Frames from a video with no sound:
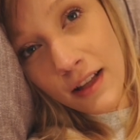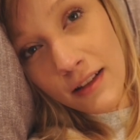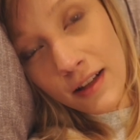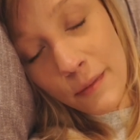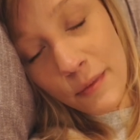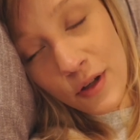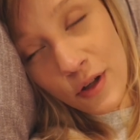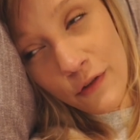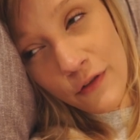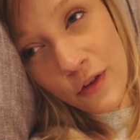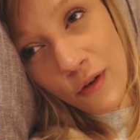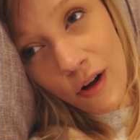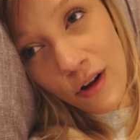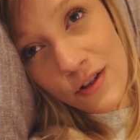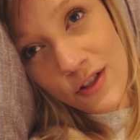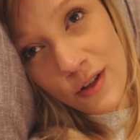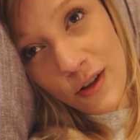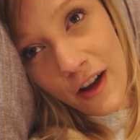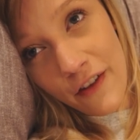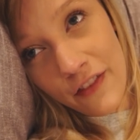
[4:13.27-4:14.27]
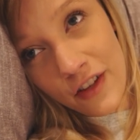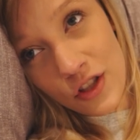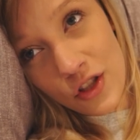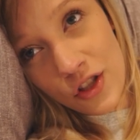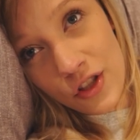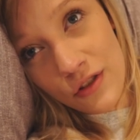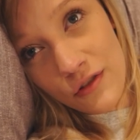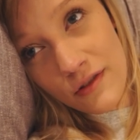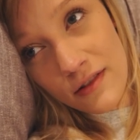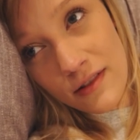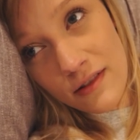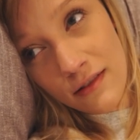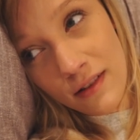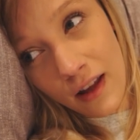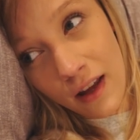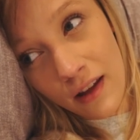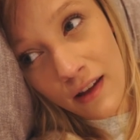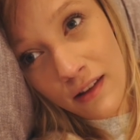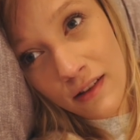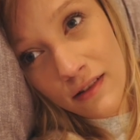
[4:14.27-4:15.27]
Let me know if you also have issues,
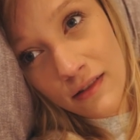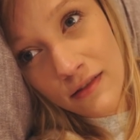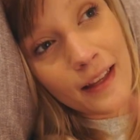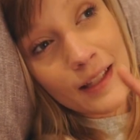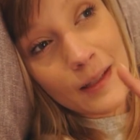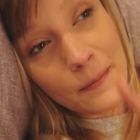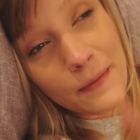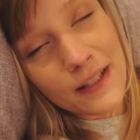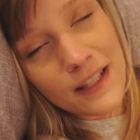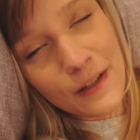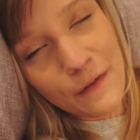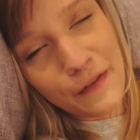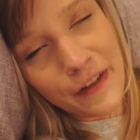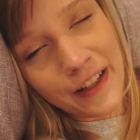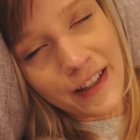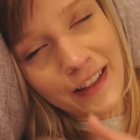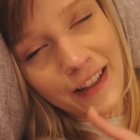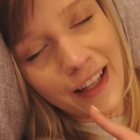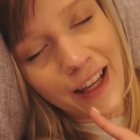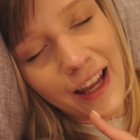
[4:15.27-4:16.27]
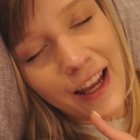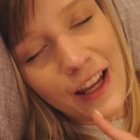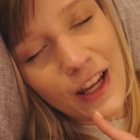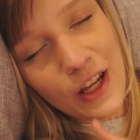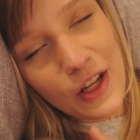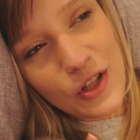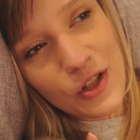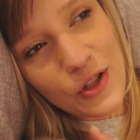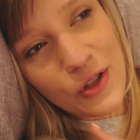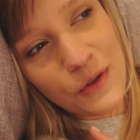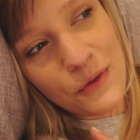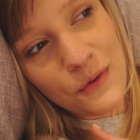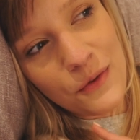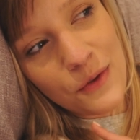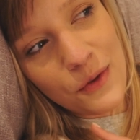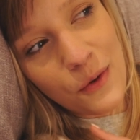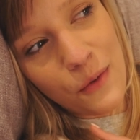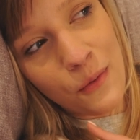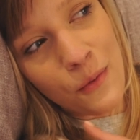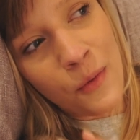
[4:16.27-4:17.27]
like specifically
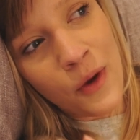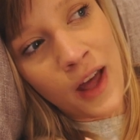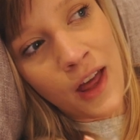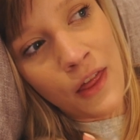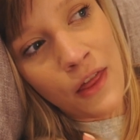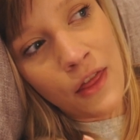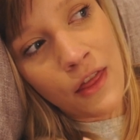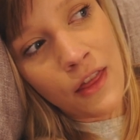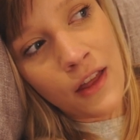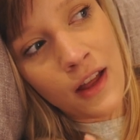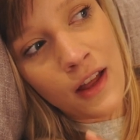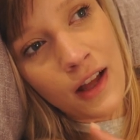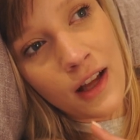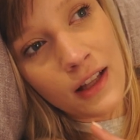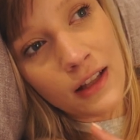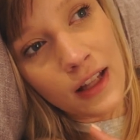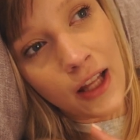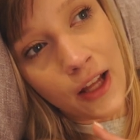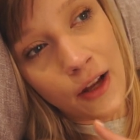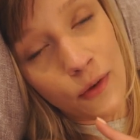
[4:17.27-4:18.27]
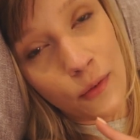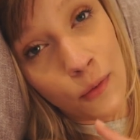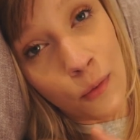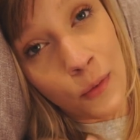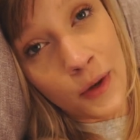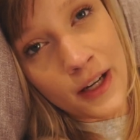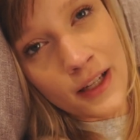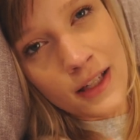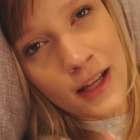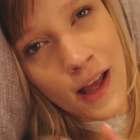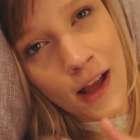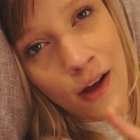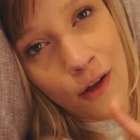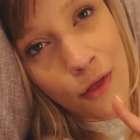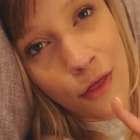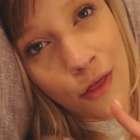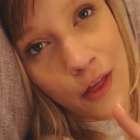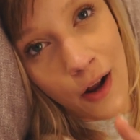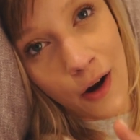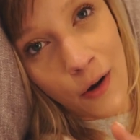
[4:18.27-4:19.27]
issues with like retail
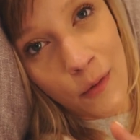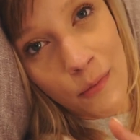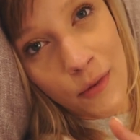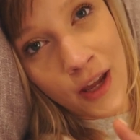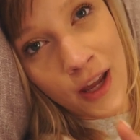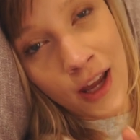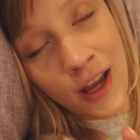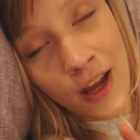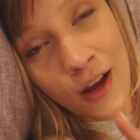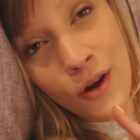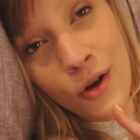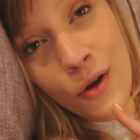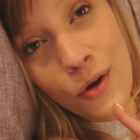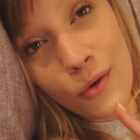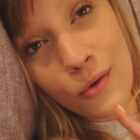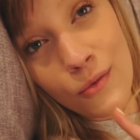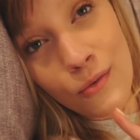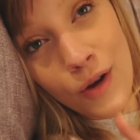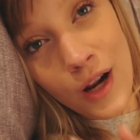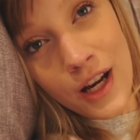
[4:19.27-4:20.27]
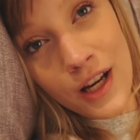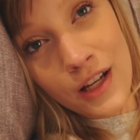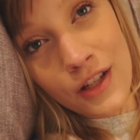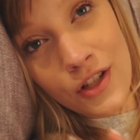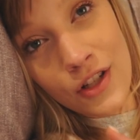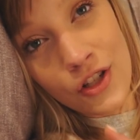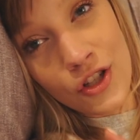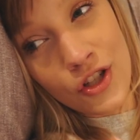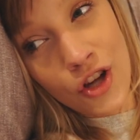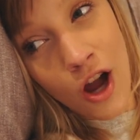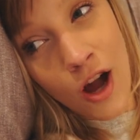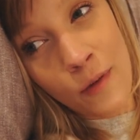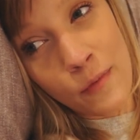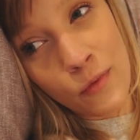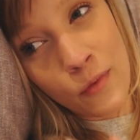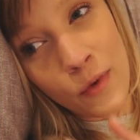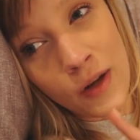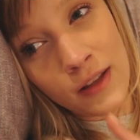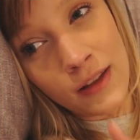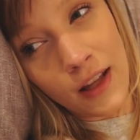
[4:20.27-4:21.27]
therapy, running to shop
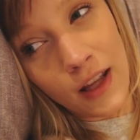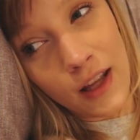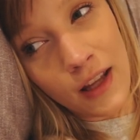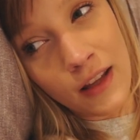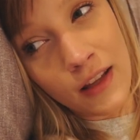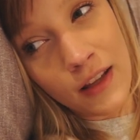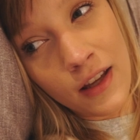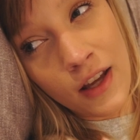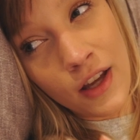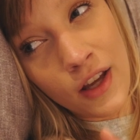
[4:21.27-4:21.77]
when like